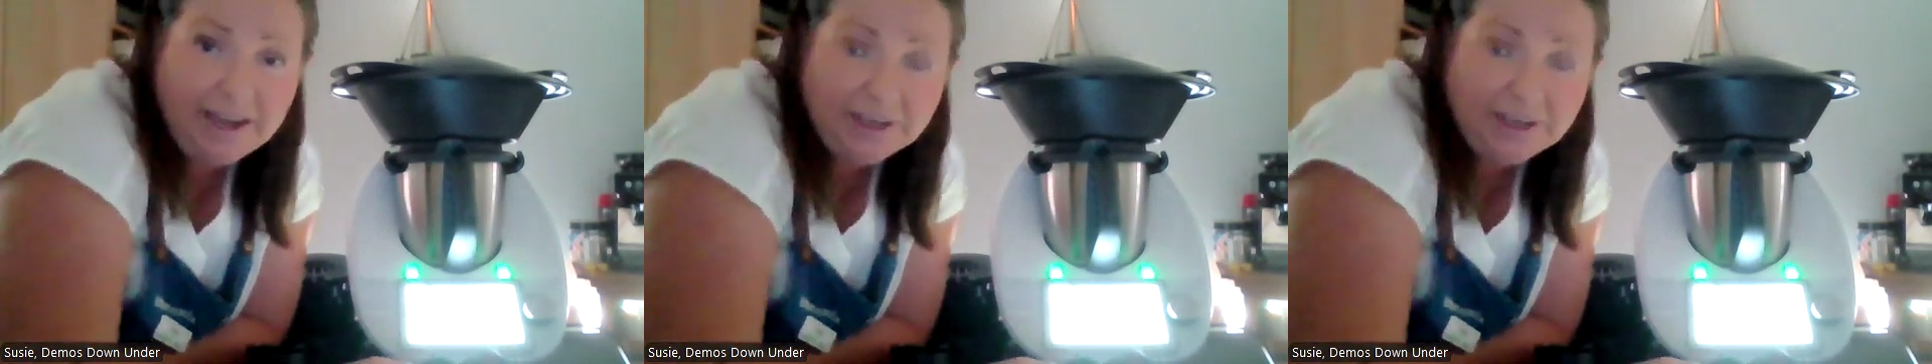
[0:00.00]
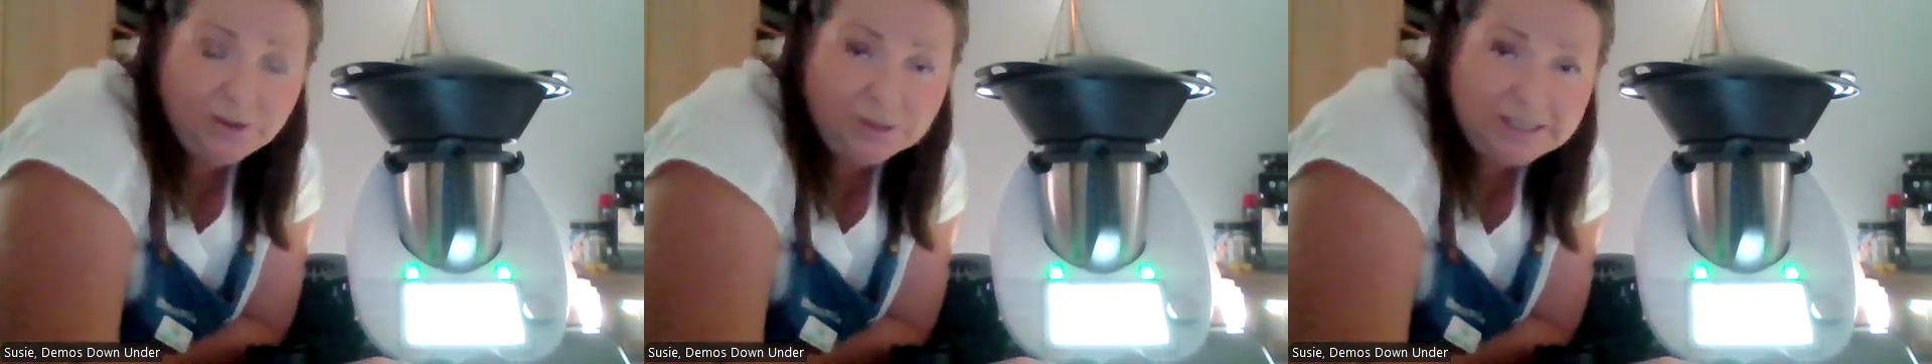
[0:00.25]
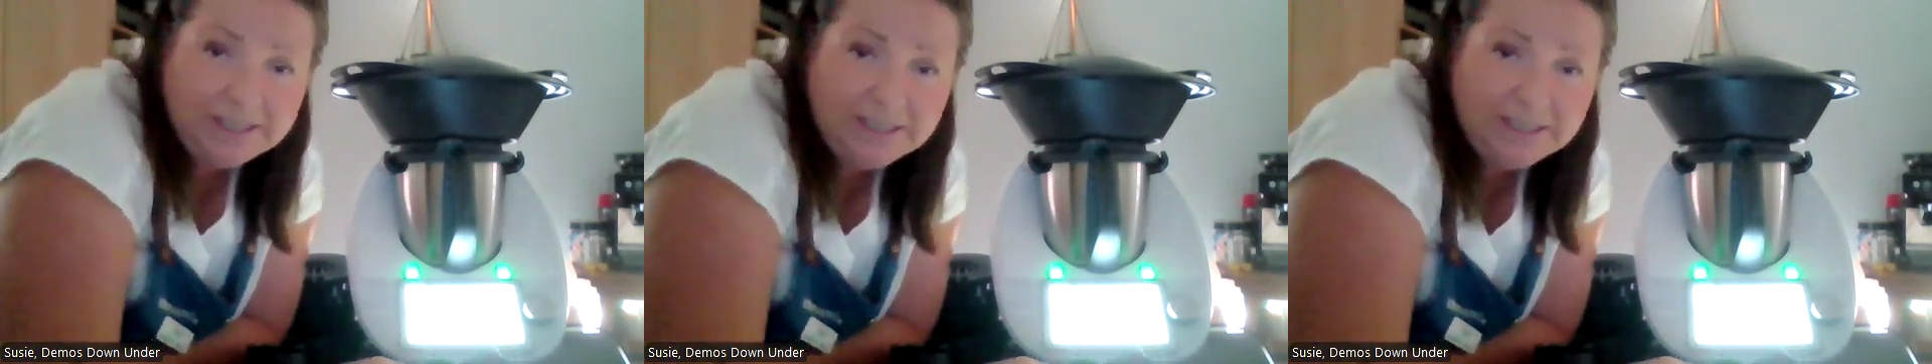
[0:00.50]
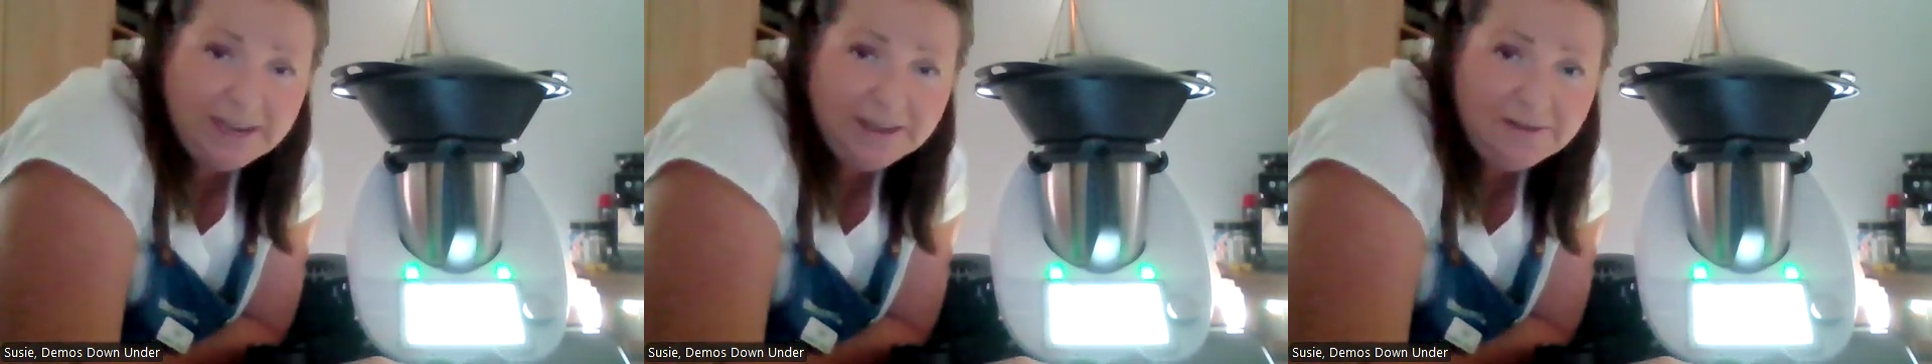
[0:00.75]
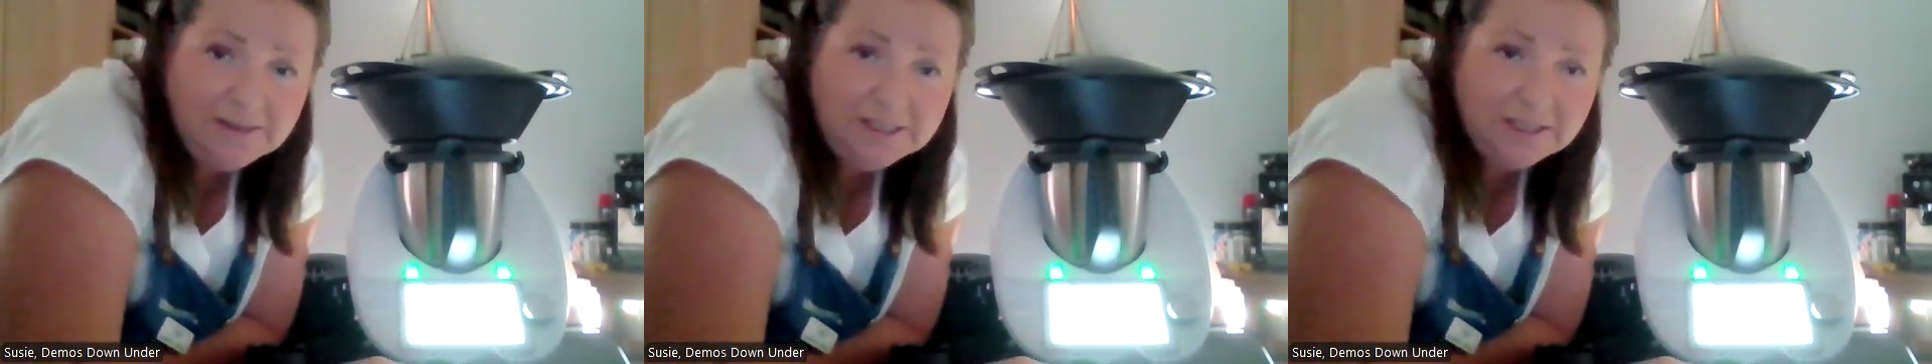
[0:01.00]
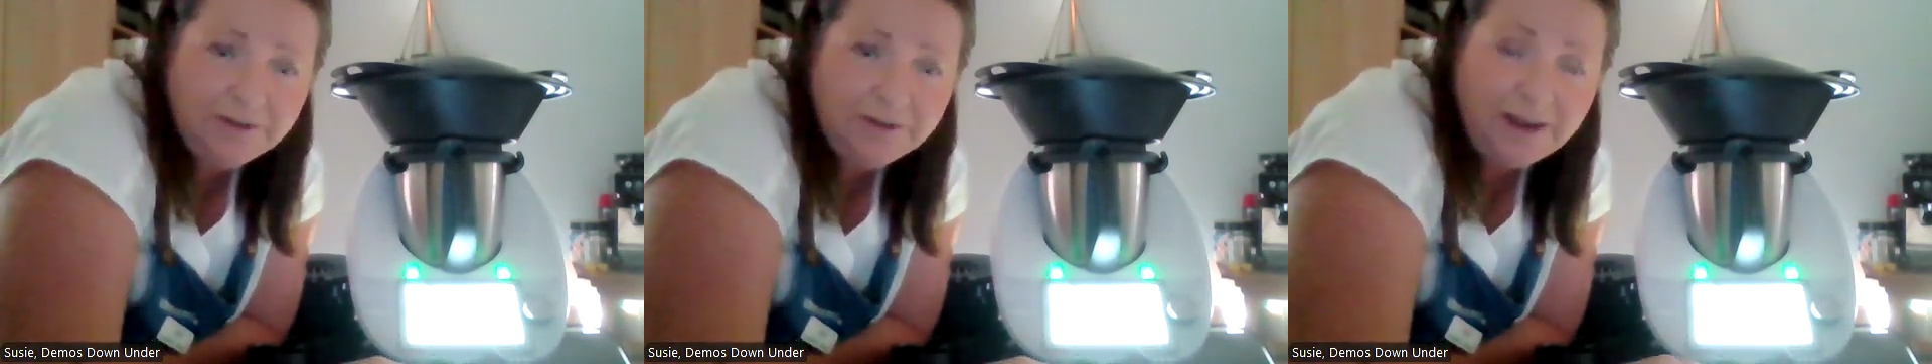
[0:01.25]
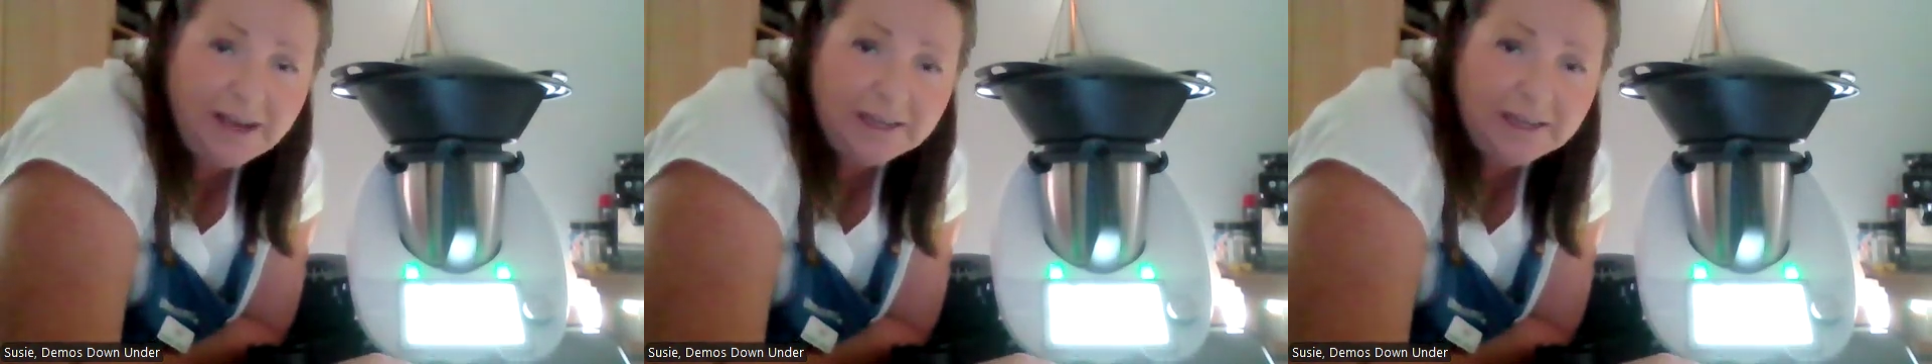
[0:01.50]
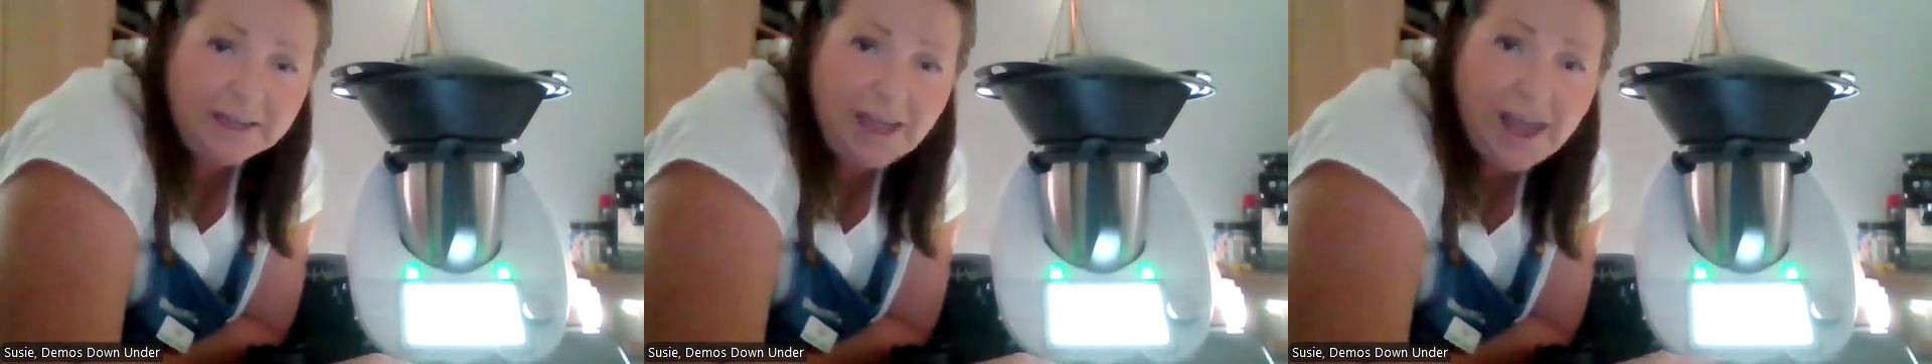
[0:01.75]
add your details, create
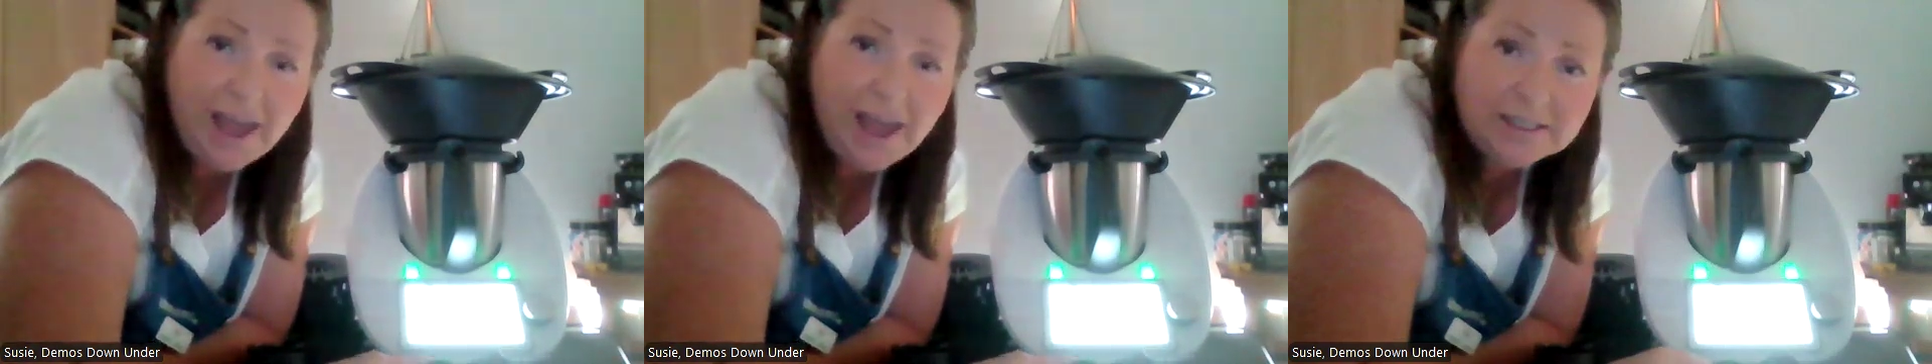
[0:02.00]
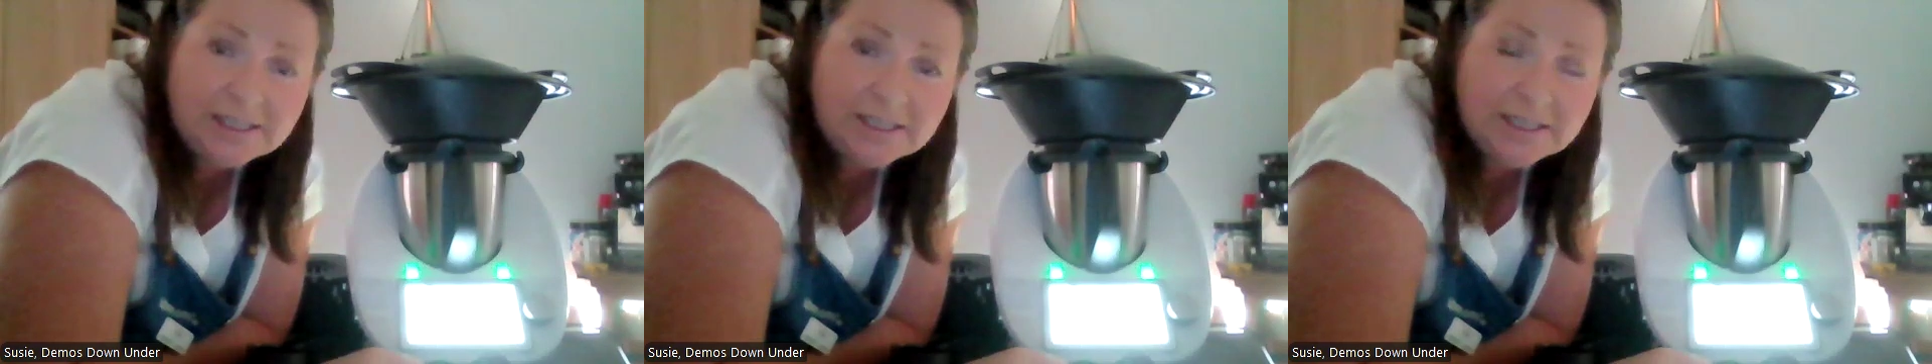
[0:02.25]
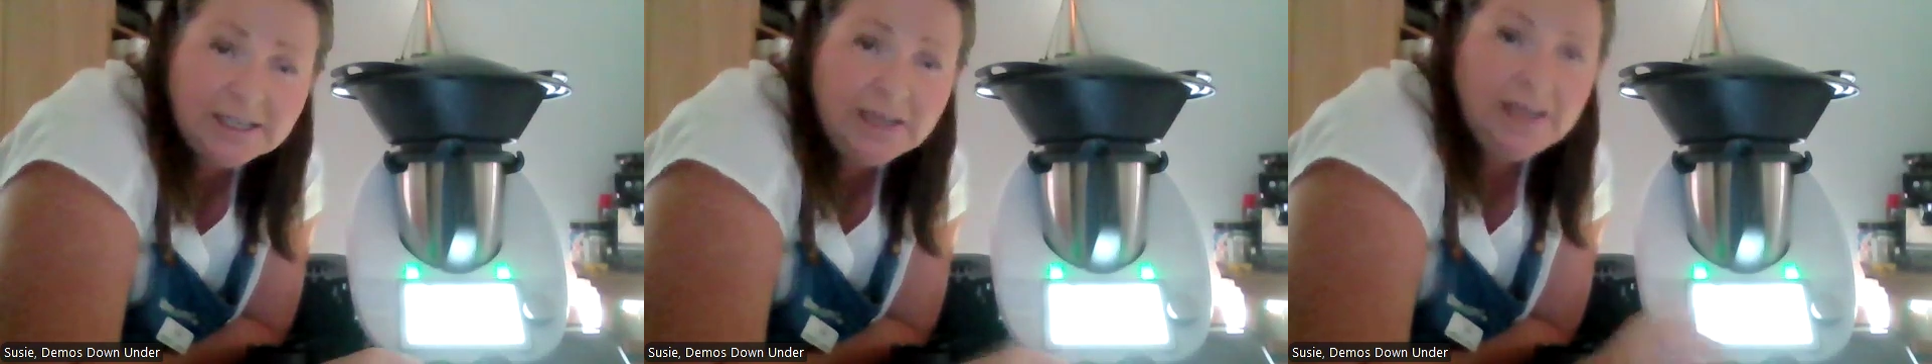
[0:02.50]
an account,